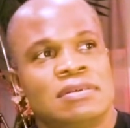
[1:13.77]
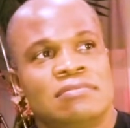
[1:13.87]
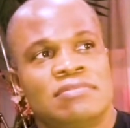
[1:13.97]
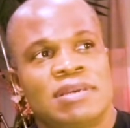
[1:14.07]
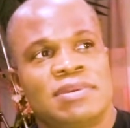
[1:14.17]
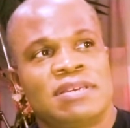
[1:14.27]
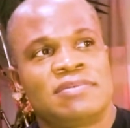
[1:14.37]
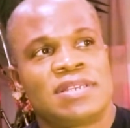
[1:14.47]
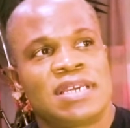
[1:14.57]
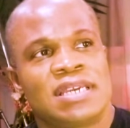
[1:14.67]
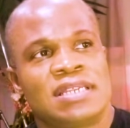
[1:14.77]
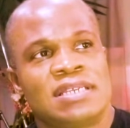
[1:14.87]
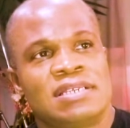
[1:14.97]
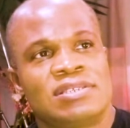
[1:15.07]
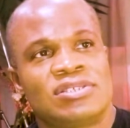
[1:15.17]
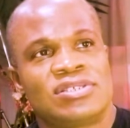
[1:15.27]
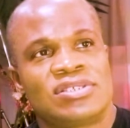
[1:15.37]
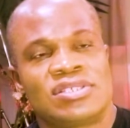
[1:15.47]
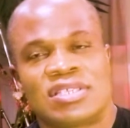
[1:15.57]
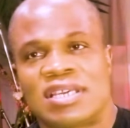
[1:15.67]
maybe even
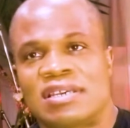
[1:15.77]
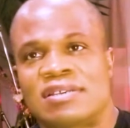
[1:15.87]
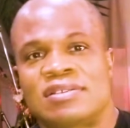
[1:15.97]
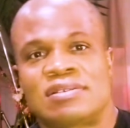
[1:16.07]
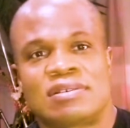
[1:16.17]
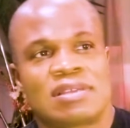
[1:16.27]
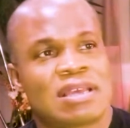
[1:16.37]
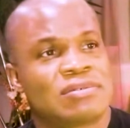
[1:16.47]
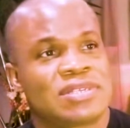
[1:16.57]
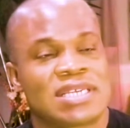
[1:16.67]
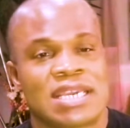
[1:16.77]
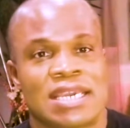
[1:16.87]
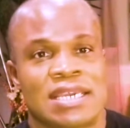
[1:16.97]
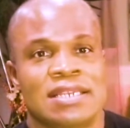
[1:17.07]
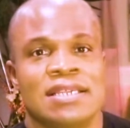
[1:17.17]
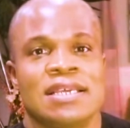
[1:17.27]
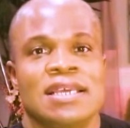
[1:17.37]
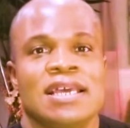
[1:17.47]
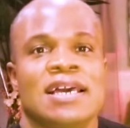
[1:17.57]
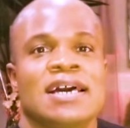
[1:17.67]
86. I was a kid.
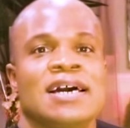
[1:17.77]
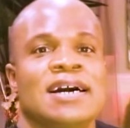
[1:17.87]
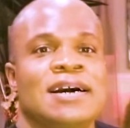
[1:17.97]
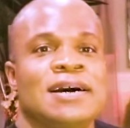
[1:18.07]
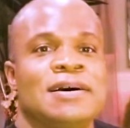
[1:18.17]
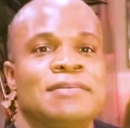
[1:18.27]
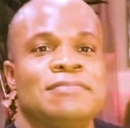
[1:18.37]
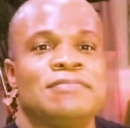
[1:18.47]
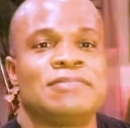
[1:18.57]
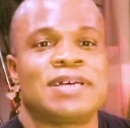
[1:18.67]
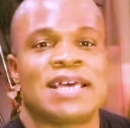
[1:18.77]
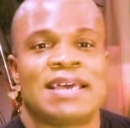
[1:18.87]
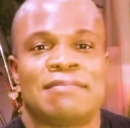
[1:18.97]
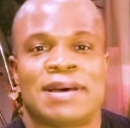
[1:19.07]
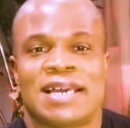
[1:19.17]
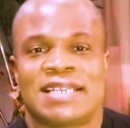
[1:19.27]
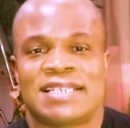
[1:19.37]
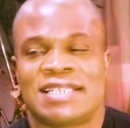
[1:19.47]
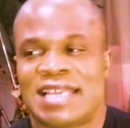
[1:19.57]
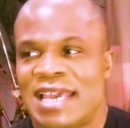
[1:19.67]
And
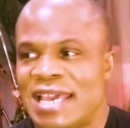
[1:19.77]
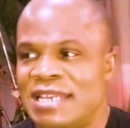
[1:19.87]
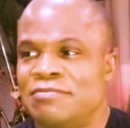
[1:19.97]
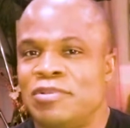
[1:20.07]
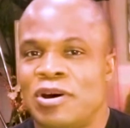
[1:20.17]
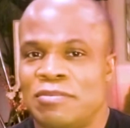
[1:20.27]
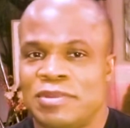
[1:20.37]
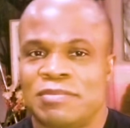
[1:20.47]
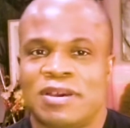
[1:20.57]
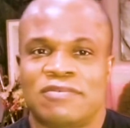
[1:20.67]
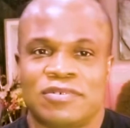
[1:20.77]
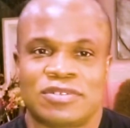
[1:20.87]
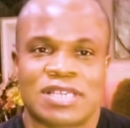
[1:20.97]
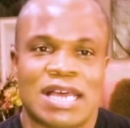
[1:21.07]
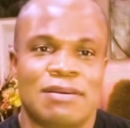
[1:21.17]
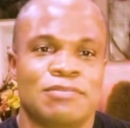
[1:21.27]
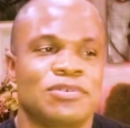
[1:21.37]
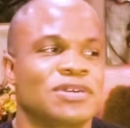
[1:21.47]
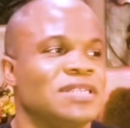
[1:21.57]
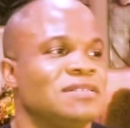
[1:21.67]
my dad bought me my first comic
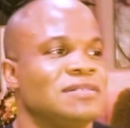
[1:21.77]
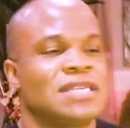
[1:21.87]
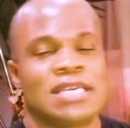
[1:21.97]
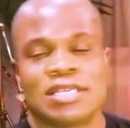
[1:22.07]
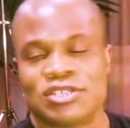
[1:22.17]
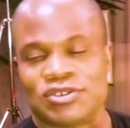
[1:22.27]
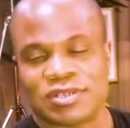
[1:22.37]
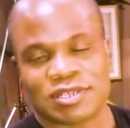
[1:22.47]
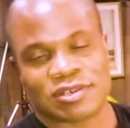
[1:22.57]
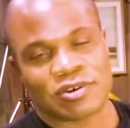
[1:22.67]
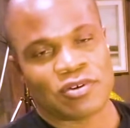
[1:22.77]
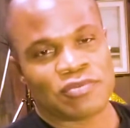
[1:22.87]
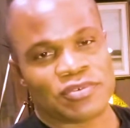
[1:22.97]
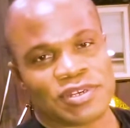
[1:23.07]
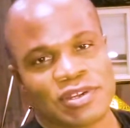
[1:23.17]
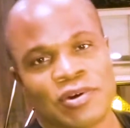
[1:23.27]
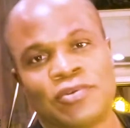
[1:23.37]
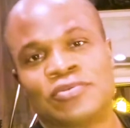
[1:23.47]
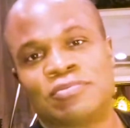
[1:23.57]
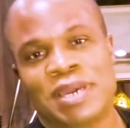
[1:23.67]
book, and you can look over in
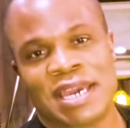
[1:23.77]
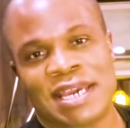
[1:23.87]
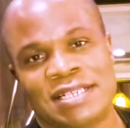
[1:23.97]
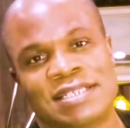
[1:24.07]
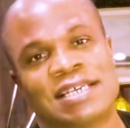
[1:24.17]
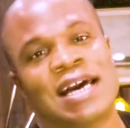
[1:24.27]
old past